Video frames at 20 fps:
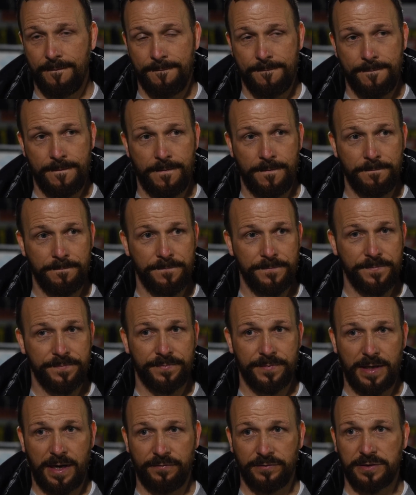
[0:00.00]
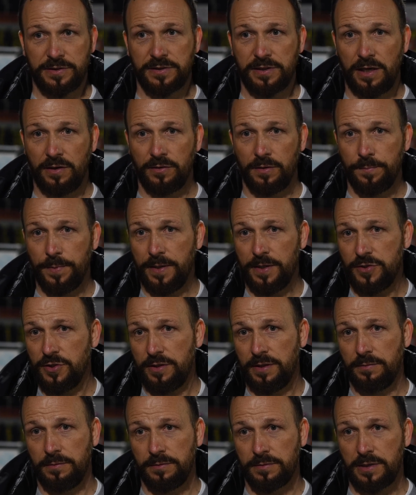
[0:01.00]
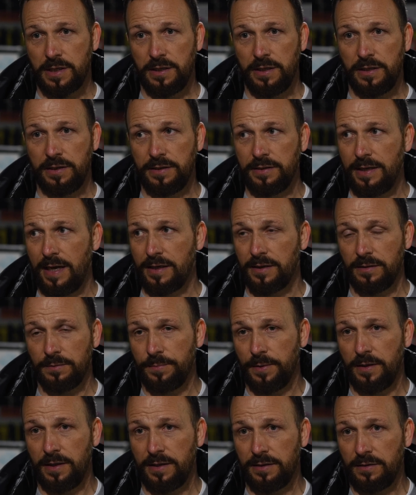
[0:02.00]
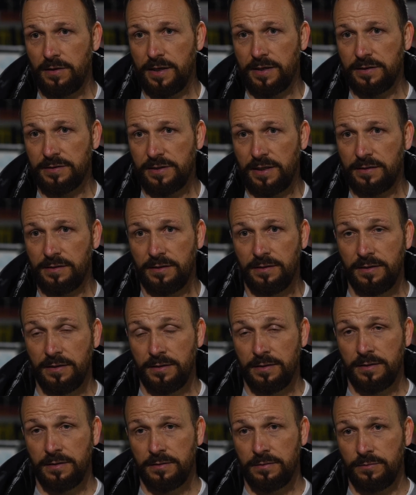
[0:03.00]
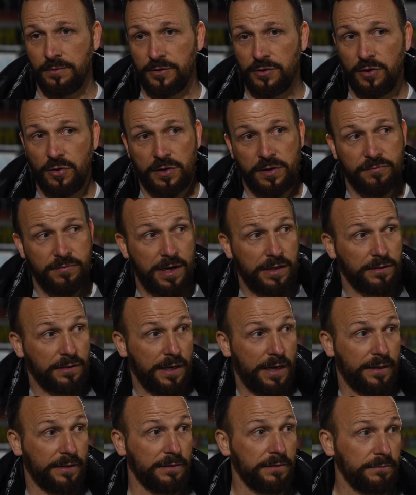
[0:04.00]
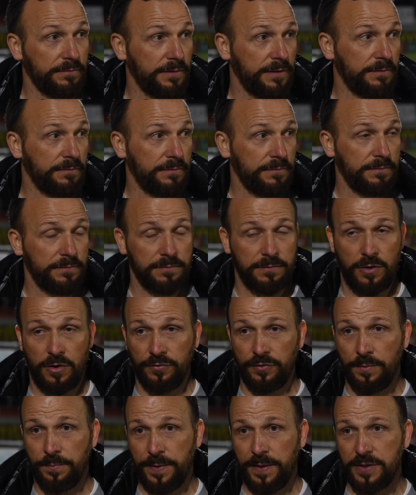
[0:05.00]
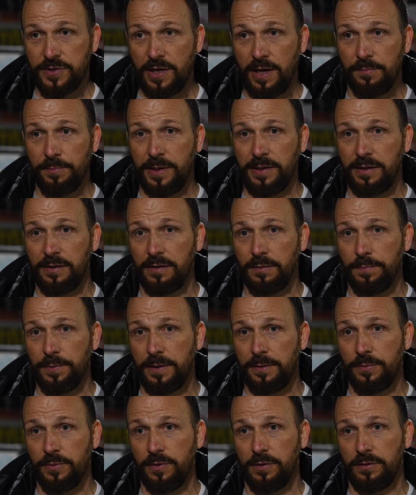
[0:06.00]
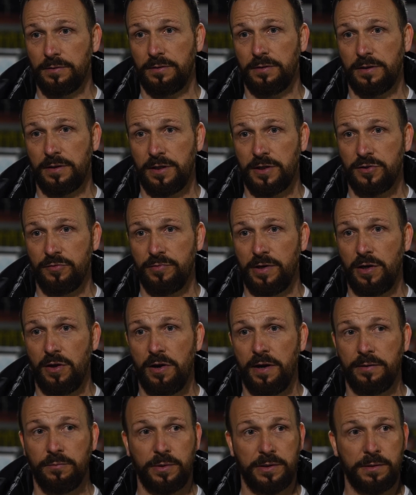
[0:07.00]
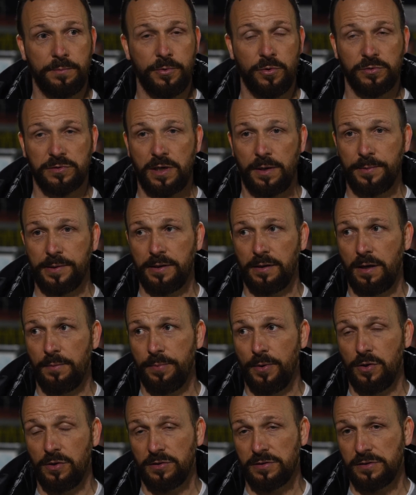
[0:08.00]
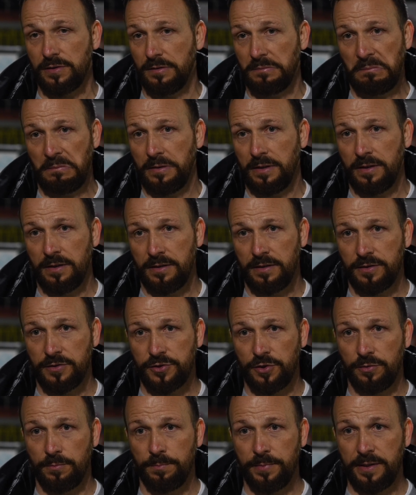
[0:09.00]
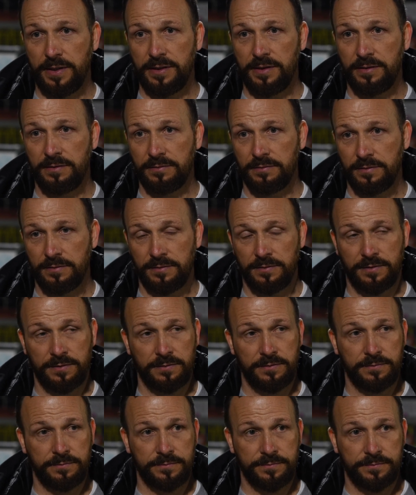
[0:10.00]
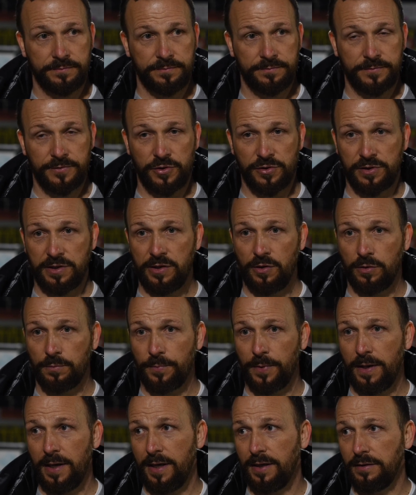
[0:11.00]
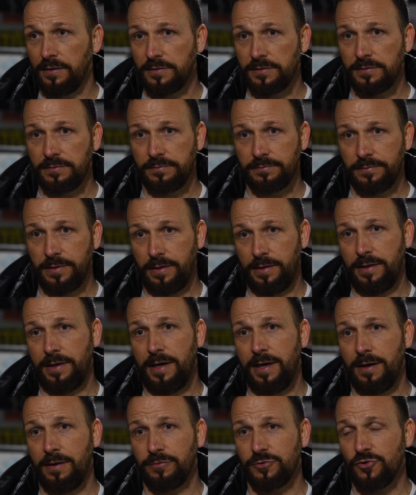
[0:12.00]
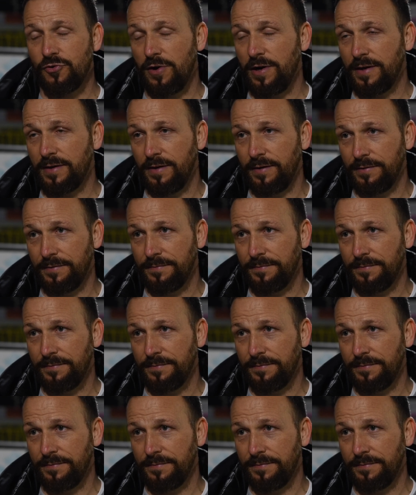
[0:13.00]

having to stay on the pitch. He was clearly knackered, but like I said, when you're looking around and going on the pitch, how many of the people can you rely on when the ball's coming in our box? It shouldn't be just the odd player that's our striker.